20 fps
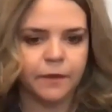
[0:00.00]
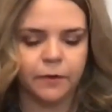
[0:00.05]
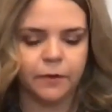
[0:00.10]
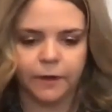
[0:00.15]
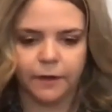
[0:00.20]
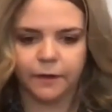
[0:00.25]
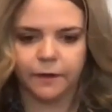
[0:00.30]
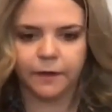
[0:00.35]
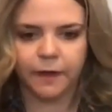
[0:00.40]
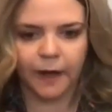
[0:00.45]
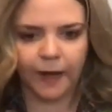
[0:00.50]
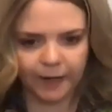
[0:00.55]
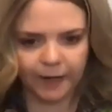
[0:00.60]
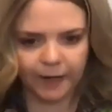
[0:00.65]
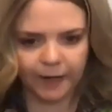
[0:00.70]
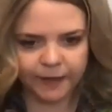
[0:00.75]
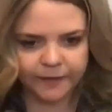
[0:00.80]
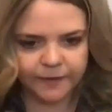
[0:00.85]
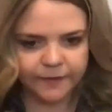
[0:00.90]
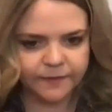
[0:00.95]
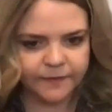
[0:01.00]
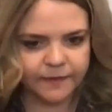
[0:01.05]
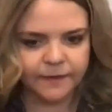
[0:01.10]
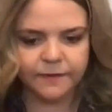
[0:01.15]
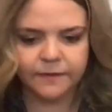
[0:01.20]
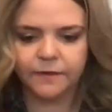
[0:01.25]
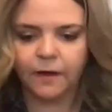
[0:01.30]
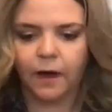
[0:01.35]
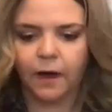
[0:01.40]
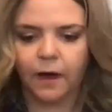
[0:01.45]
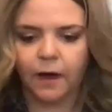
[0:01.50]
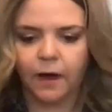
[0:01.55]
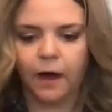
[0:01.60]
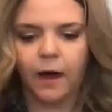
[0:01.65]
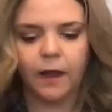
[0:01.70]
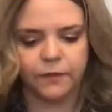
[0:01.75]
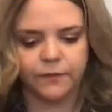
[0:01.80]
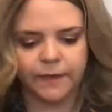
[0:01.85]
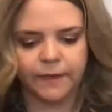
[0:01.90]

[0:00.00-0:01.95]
claircognizance, all of it.